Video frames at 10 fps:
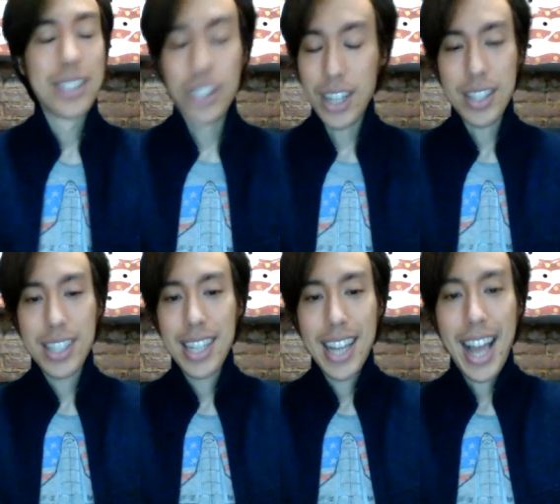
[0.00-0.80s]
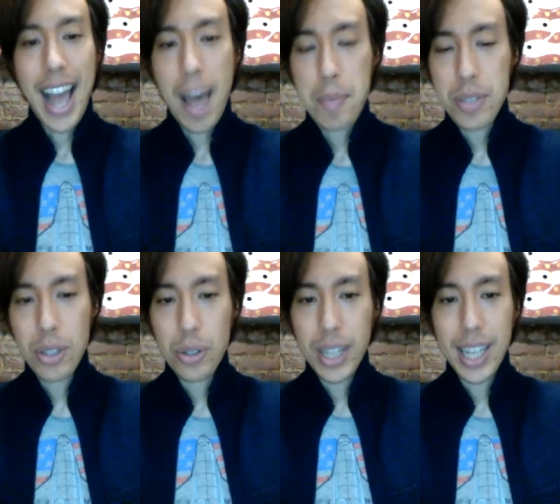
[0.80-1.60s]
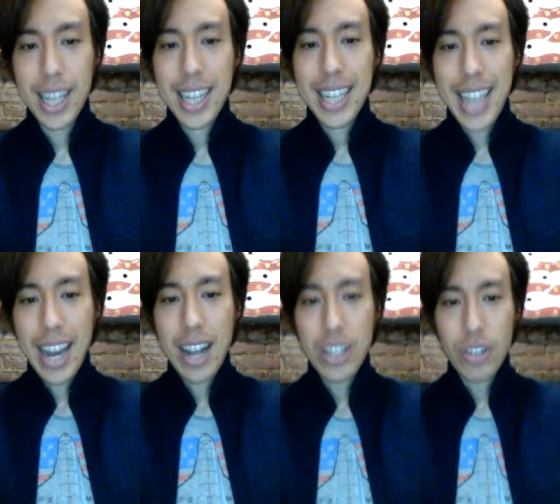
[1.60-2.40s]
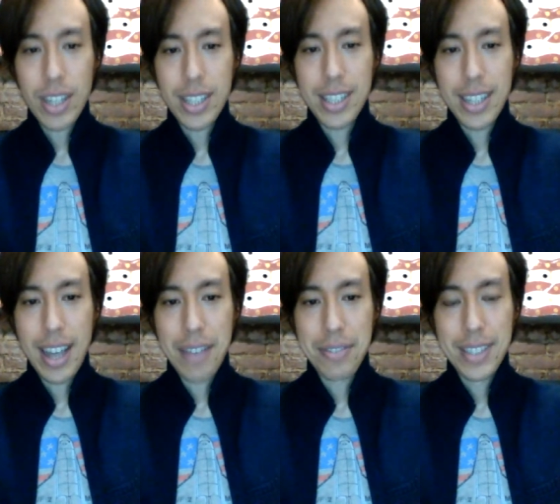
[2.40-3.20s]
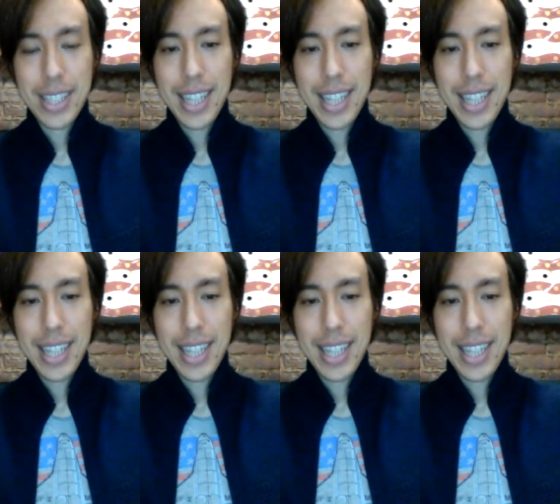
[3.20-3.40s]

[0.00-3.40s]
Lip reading: Just absolutely cannot stress this enough.